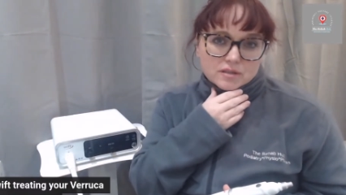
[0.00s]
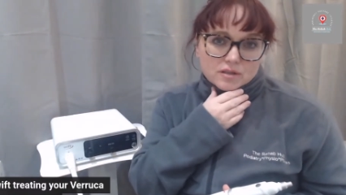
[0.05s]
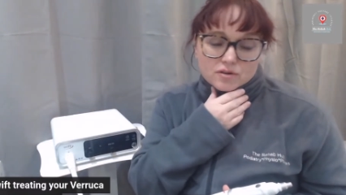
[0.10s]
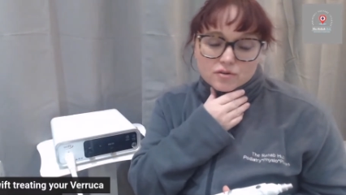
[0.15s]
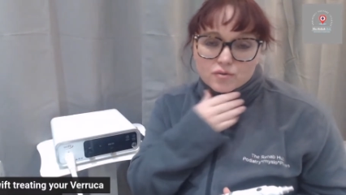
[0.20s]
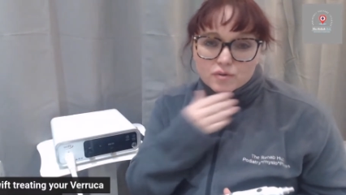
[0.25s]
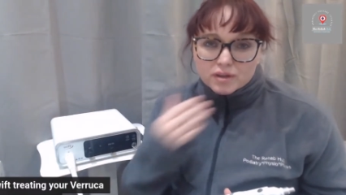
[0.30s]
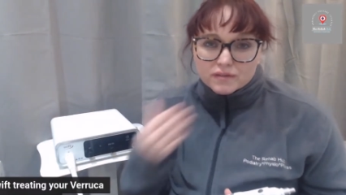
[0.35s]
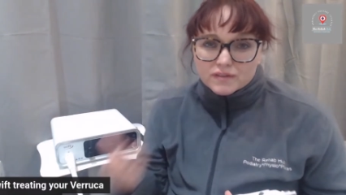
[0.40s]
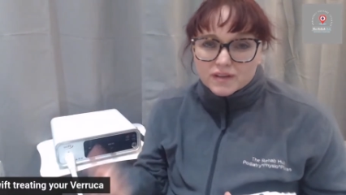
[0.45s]

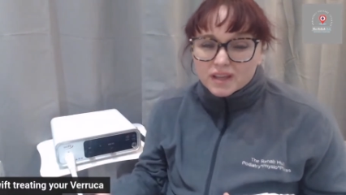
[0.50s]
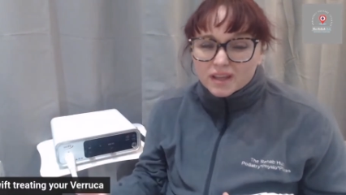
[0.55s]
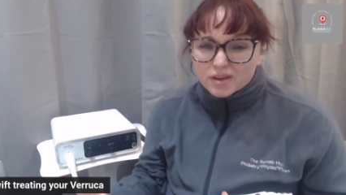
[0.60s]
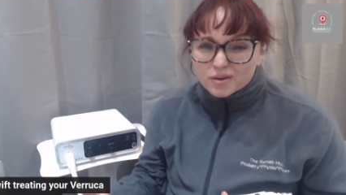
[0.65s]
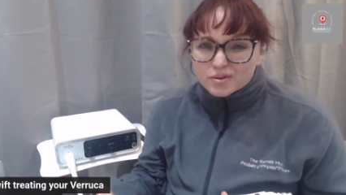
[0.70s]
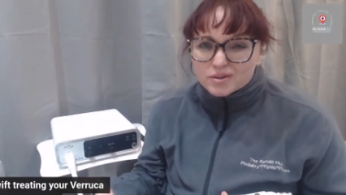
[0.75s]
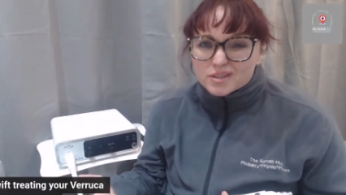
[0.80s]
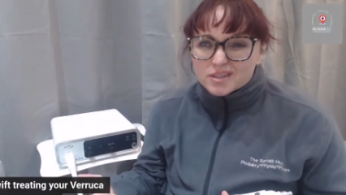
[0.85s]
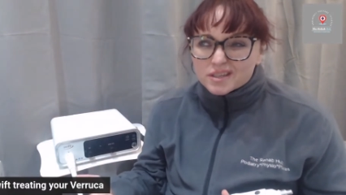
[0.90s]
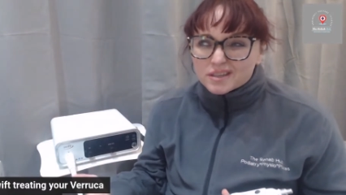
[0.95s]
not even
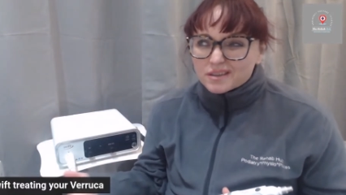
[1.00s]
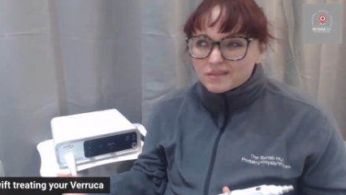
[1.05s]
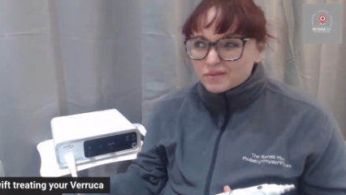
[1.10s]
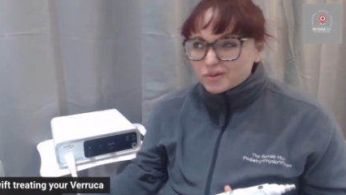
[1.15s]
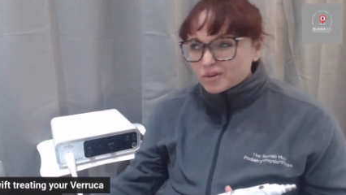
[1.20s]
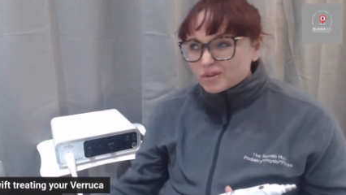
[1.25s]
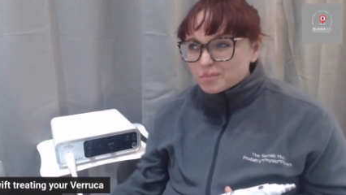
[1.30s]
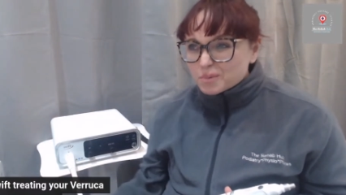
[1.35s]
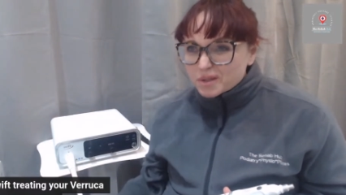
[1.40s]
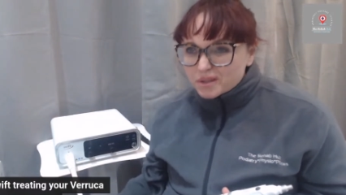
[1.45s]
allowed to. They've
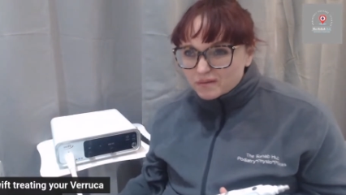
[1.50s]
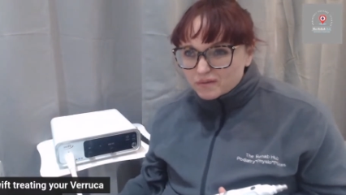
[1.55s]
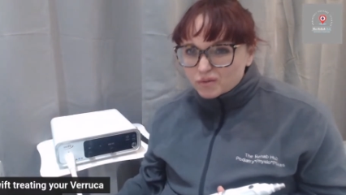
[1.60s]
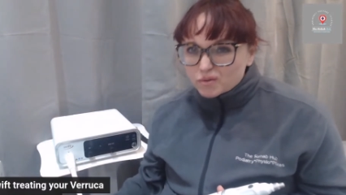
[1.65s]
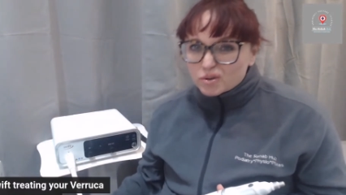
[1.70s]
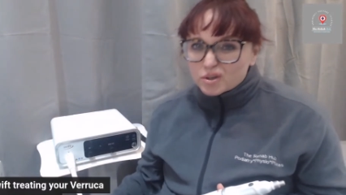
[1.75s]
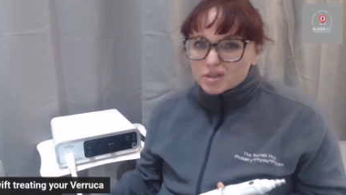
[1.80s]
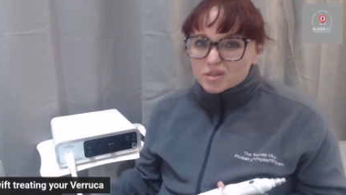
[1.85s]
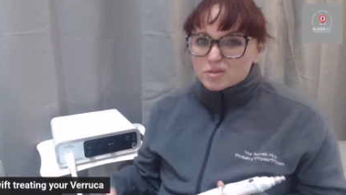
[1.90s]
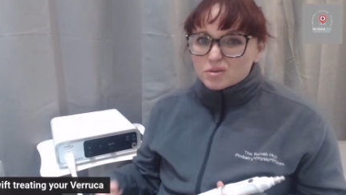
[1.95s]
got to wear the
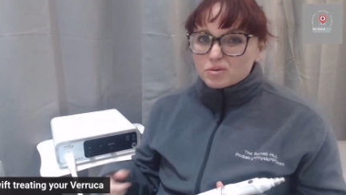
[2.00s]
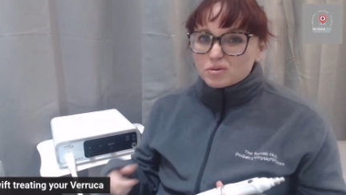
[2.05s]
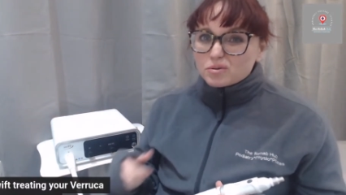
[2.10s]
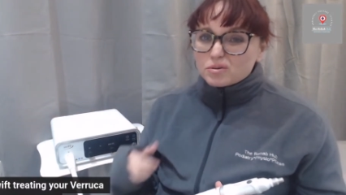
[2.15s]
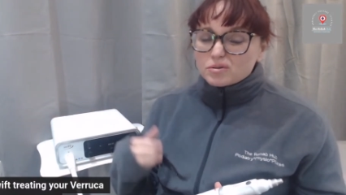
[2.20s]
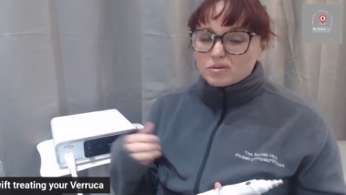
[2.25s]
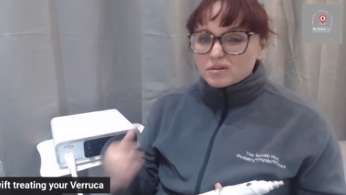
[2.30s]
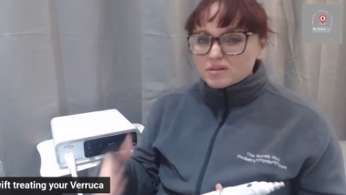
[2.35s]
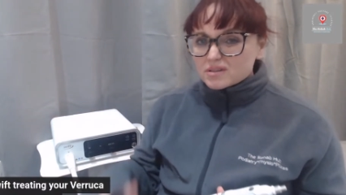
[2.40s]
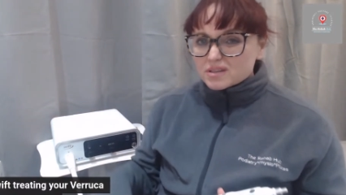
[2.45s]
verruca
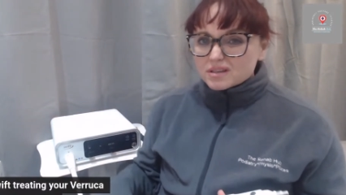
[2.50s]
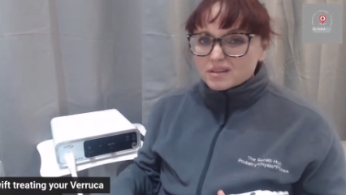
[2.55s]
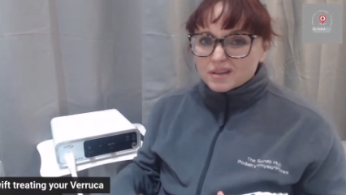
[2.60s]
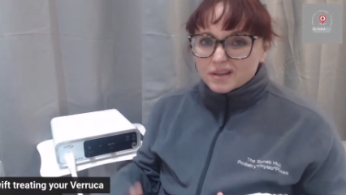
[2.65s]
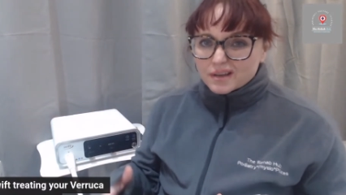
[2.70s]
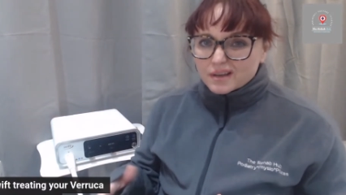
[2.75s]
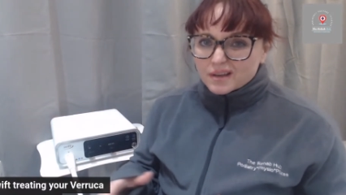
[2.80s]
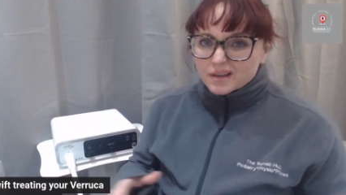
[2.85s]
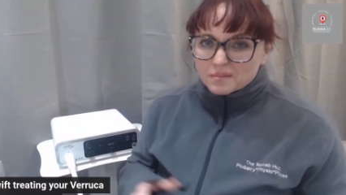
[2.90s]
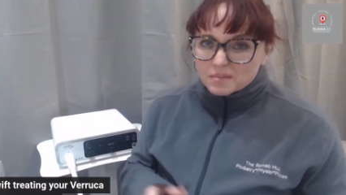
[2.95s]
socks and
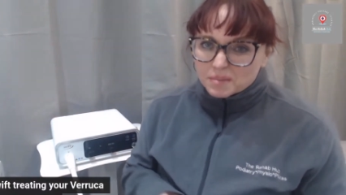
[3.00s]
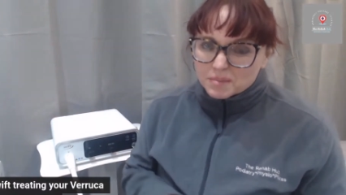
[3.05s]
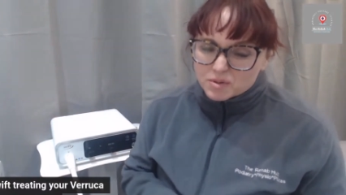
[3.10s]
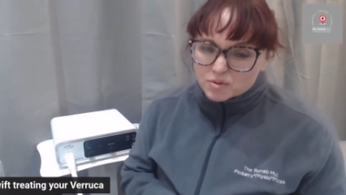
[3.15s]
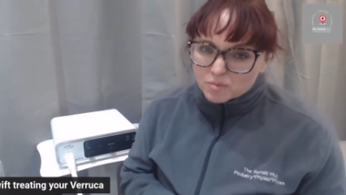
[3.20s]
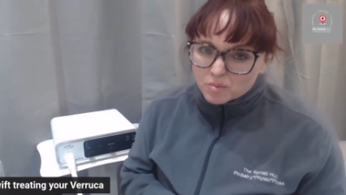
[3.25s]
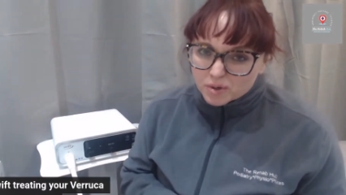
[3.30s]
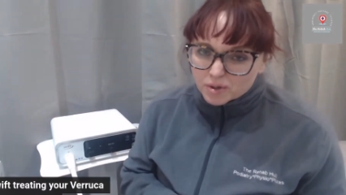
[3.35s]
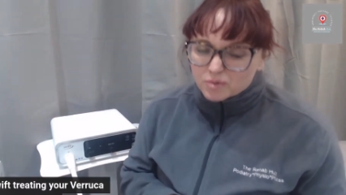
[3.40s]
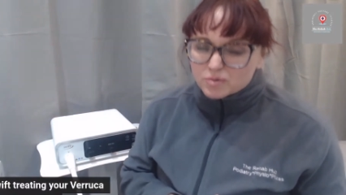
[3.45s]
maybe
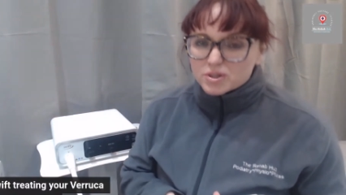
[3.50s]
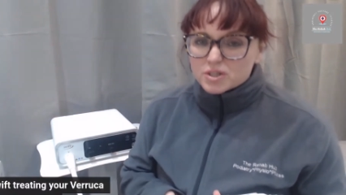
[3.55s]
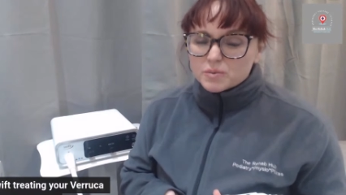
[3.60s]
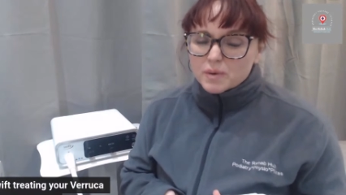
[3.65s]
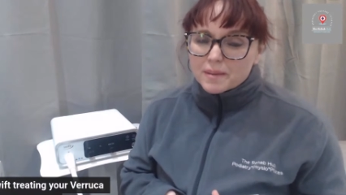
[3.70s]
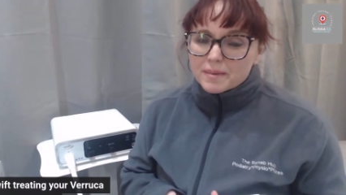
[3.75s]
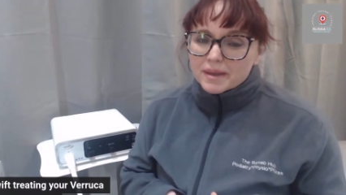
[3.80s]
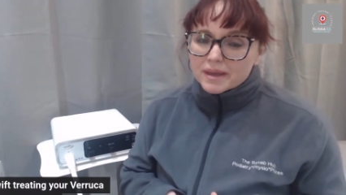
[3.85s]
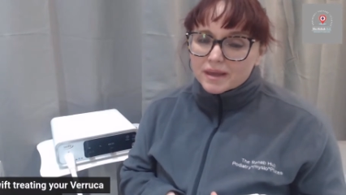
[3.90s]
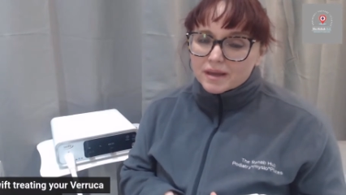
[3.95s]
don't want to go
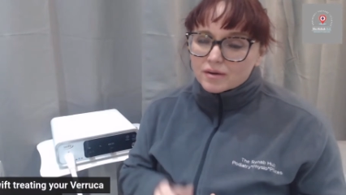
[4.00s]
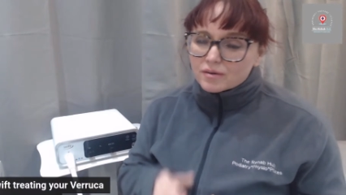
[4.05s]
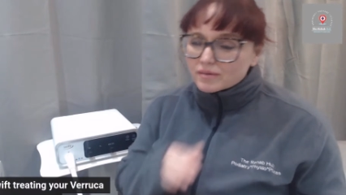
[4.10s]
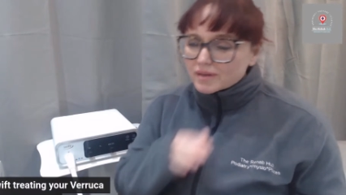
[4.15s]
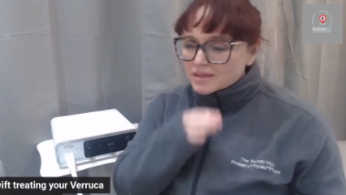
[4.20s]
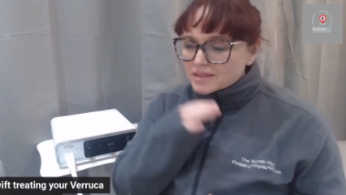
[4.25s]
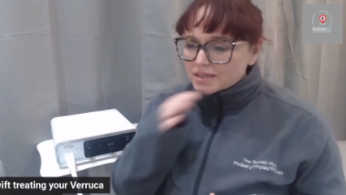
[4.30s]
swimming.